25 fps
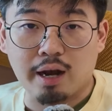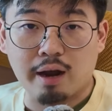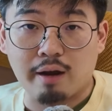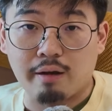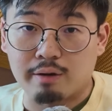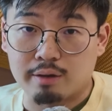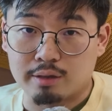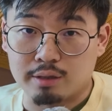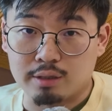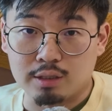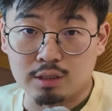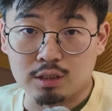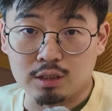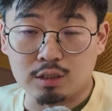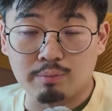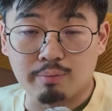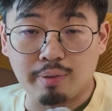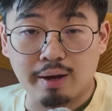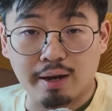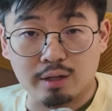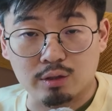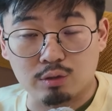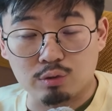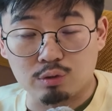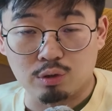characters
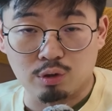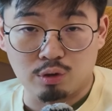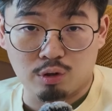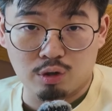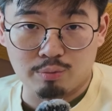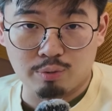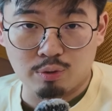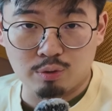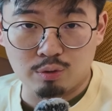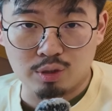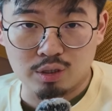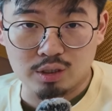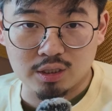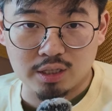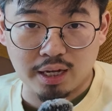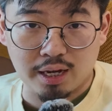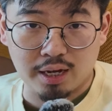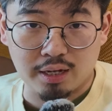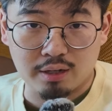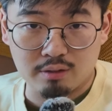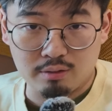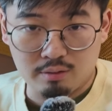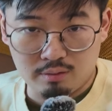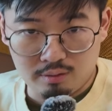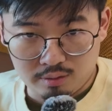back to your opponent's
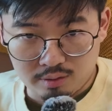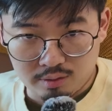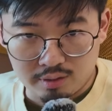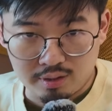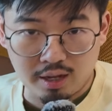hand,